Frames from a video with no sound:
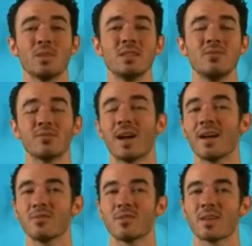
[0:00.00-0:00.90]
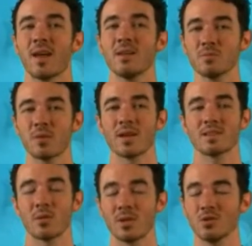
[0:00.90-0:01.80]
25 for the cash
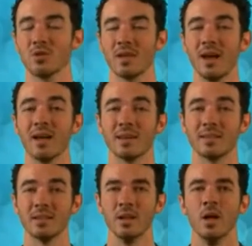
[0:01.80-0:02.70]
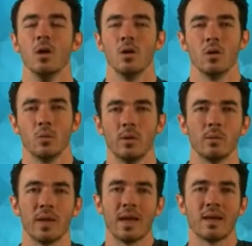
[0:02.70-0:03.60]
prize in question 9.
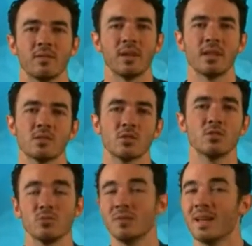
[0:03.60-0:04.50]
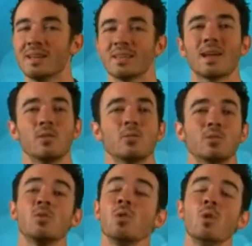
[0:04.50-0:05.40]
Will we have an answer tonight? I
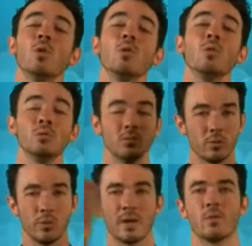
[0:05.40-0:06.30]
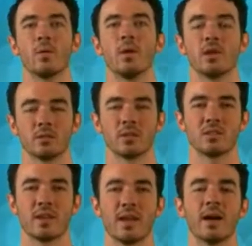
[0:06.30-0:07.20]
don't know. Will we have a winner?
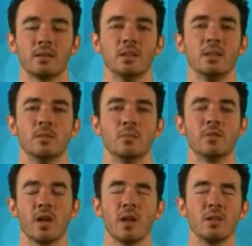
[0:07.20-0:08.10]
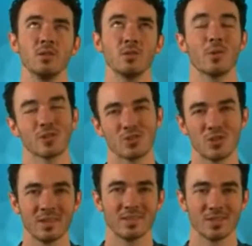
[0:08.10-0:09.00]
Let's find out. Moving on to
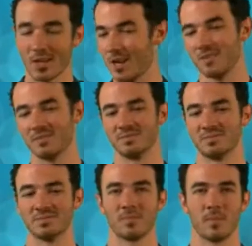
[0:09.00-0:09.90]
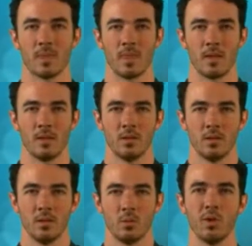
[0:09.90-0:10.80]
question 10.
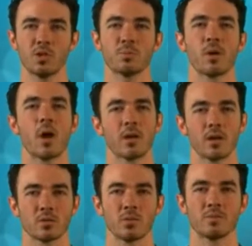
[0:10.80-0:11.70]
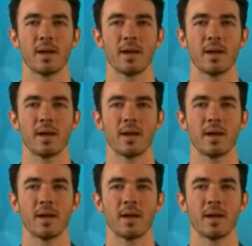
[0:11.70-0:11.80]
Which product